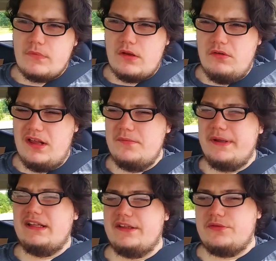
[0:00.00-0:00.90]
rather than
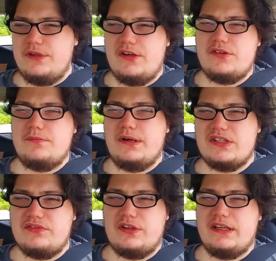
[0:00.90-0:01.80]
paying like
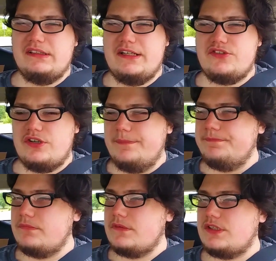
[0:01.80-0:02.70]
$300 for a headlight trim.